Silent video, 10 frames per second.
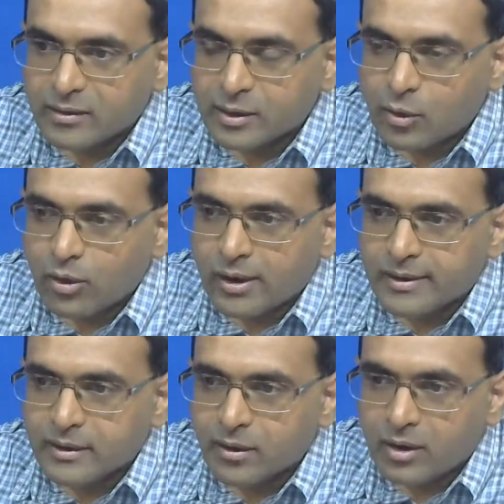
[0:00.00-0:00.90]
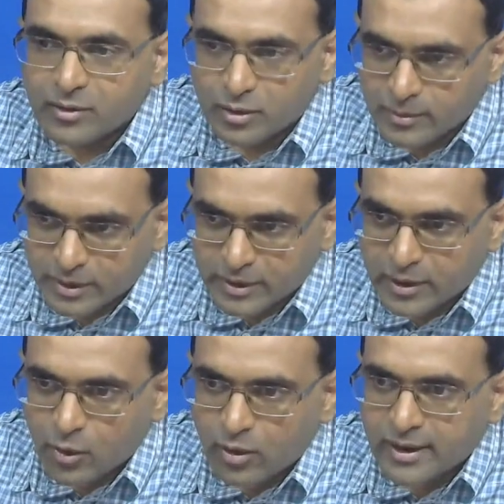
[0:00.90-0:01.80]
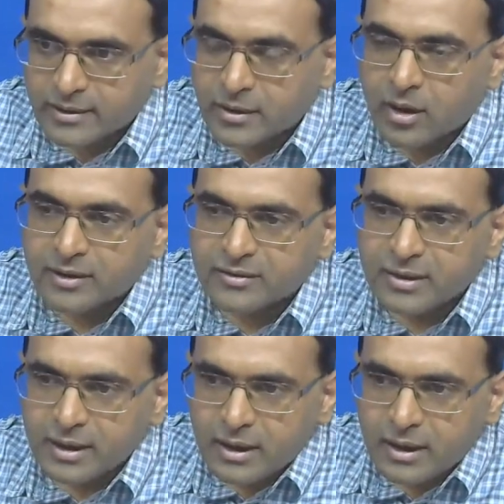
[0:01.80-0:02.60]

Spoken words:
correlated noise. You decorrelate the noise,